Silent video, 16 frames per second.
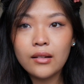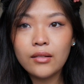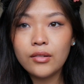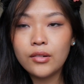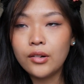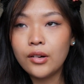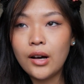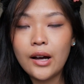
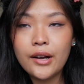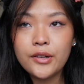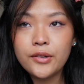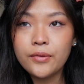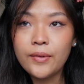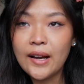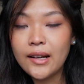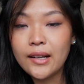or
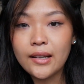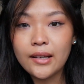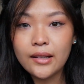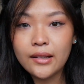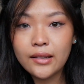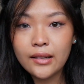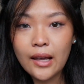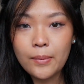
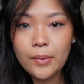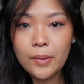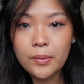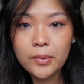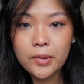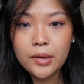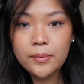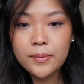underrated
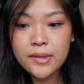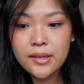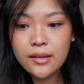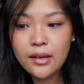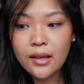K-pop groups.